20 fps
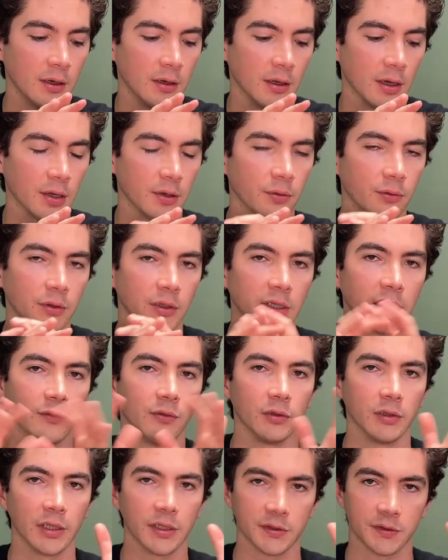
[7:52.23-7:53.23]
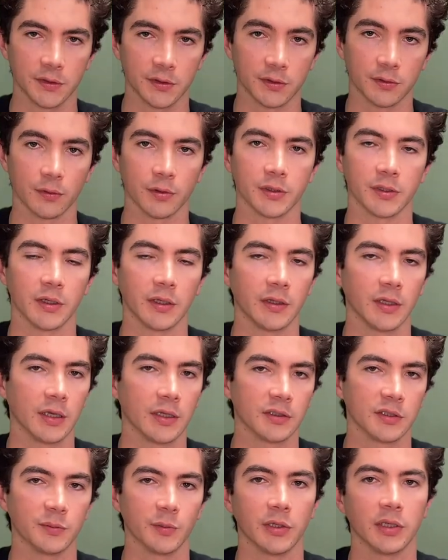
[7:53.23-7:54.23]
not only give you less distortion at the
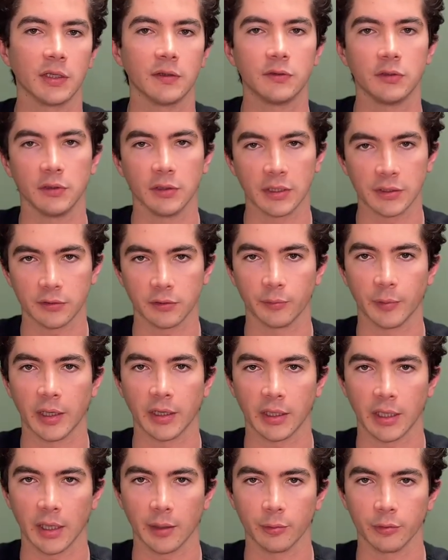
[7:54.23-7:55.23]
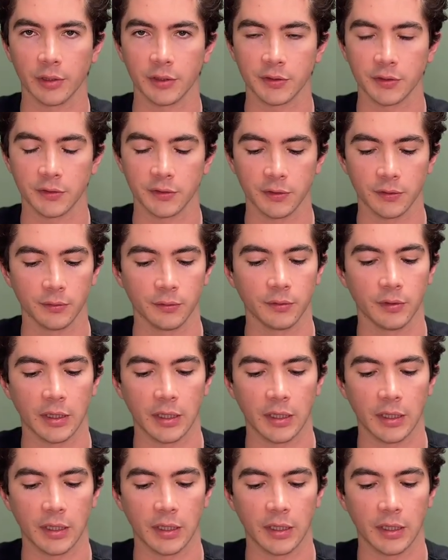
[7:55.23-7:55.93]
edges, but it gives you less chromatic aberration too.